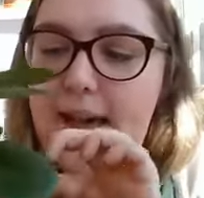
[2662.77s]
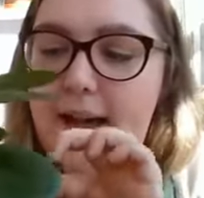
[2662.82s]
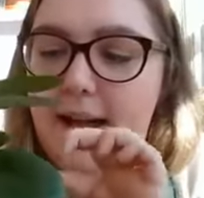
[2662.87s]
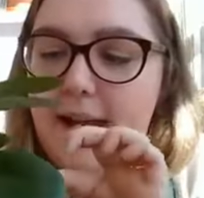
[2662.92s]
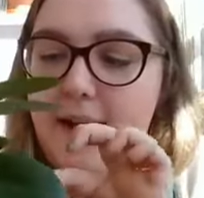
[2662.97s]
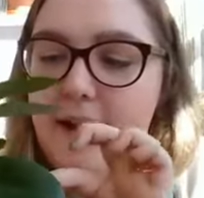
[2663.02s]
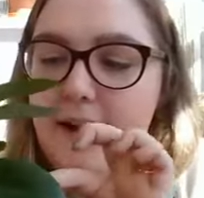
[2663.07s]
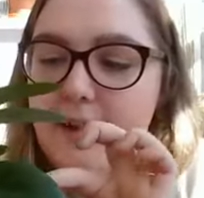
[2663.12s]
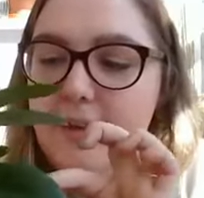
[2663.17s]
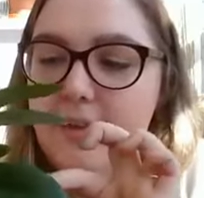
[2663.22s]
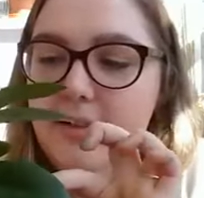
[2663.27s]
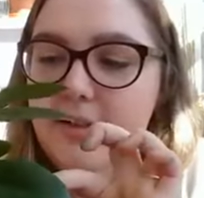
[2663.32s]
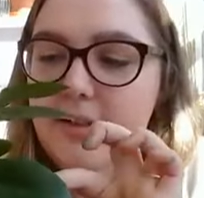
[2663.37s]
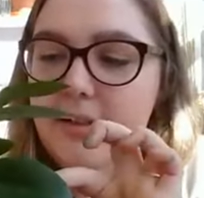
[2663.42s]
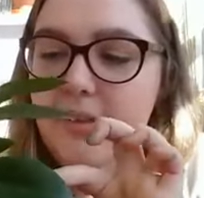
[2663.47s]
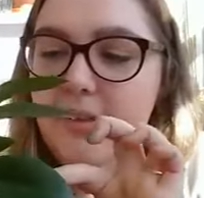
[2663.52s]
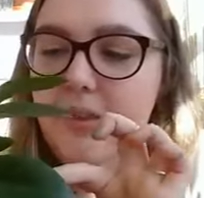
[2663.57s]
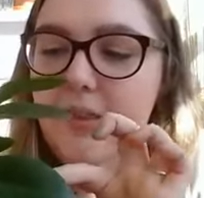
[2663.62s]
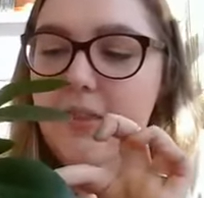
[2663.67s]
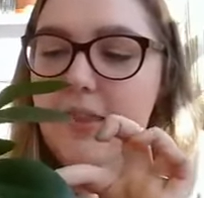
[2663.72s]

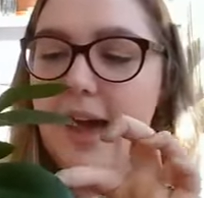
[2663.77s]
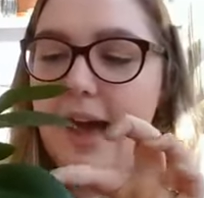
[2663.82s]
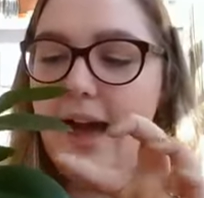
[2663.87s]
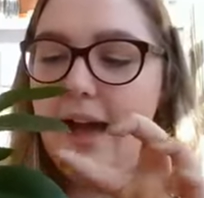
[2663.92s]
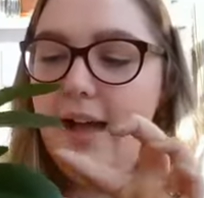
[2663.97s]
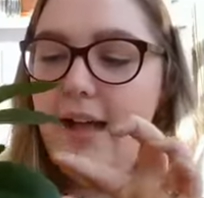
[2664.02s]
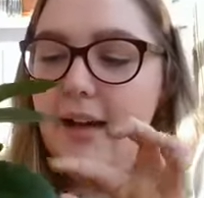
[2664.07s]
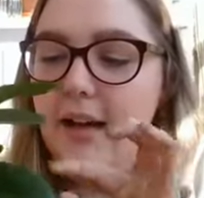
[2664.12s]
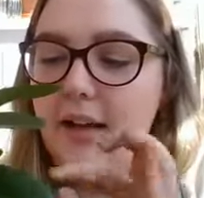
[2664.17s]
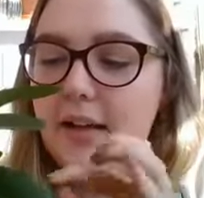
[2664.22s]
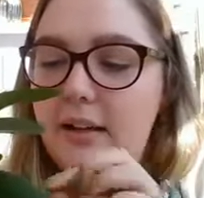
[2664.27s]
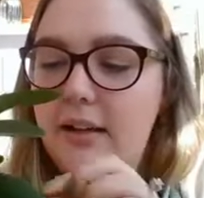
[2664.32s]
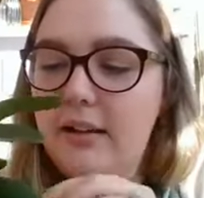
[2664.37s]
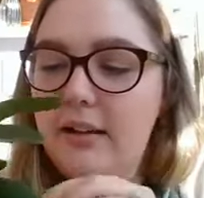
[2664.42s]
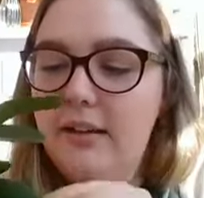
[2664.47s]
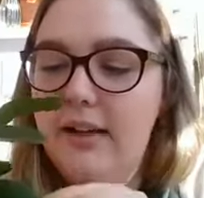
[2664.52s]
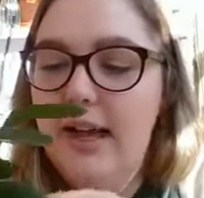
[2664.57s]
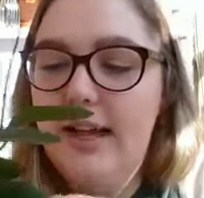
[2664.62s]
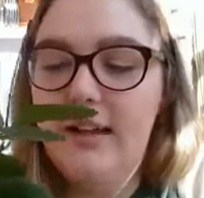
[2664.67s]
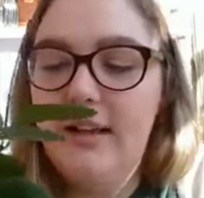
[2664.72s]
And that
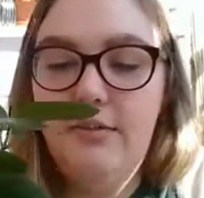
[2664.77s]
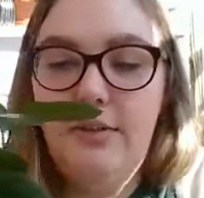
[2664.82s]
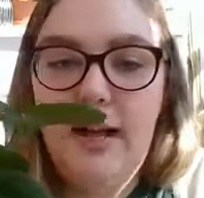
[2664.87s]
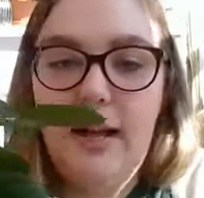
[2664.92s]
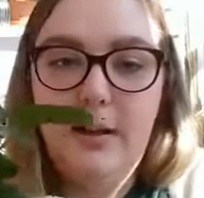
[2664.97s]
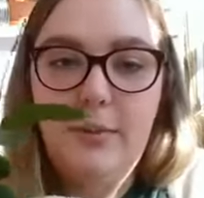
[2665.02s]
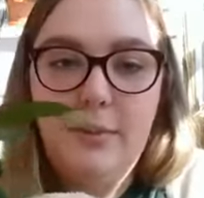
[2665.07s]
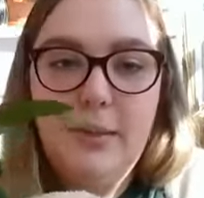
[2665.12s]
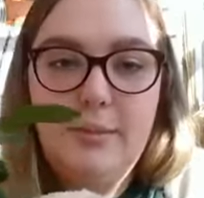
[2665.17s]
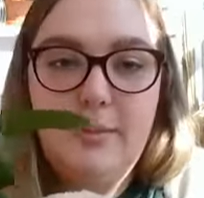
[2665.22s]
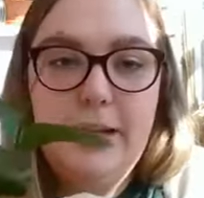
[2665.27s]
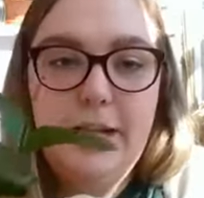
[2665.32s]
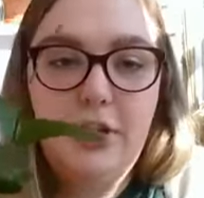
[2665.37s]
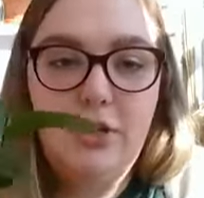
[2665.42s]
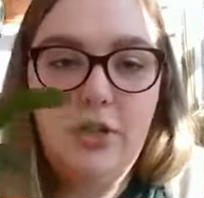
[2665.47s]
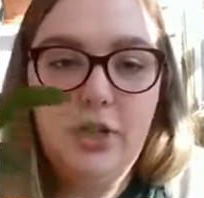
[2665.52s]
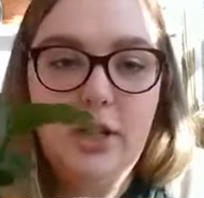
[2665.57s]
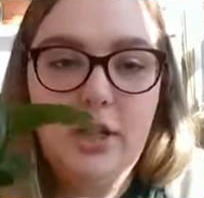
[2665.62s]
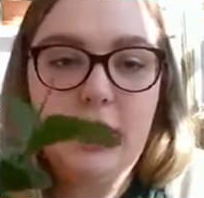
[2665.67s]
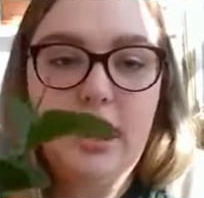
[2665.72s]
kind of helps
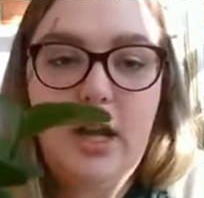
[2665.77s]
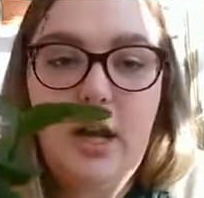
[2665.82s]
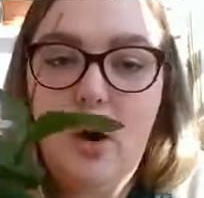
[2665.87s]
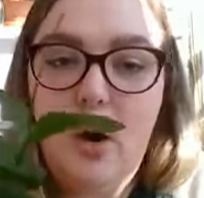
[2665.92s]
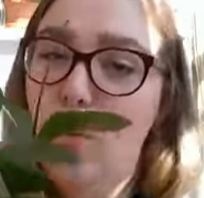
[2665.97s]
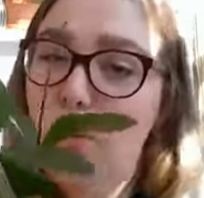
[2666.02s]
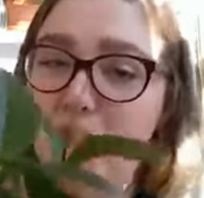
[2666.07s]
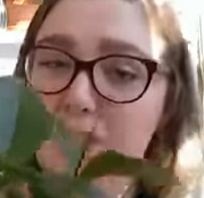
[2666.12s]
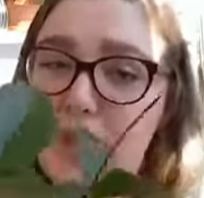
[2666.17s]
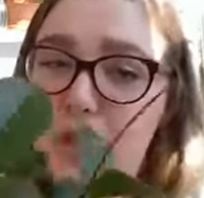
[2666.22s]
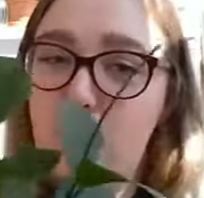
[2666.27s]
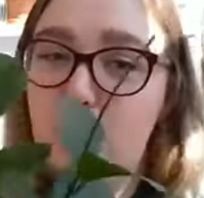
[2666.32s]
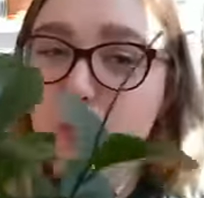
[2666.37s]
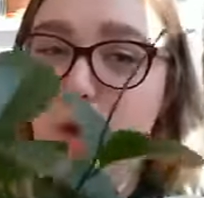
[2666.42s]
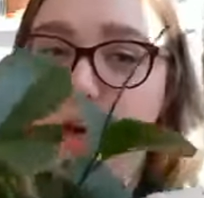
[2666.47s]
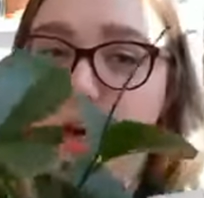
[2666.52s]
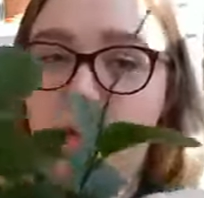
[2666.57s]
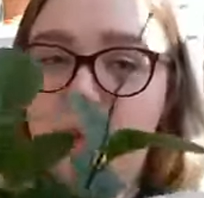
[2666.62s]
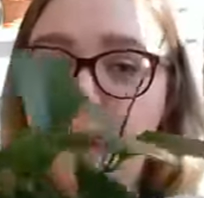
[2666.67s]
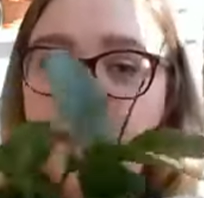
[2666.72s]
make sure once you
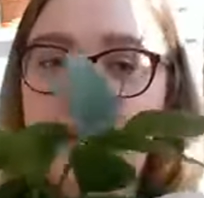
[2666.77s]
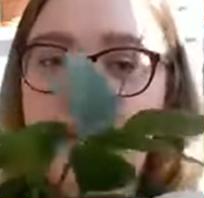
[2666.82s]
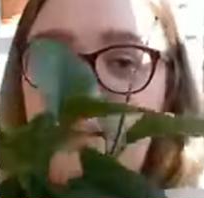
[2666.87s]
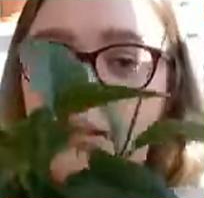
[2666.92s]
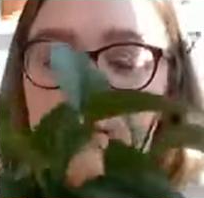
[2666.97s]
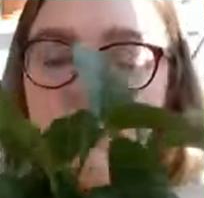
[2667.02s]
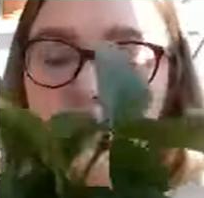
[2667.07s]
water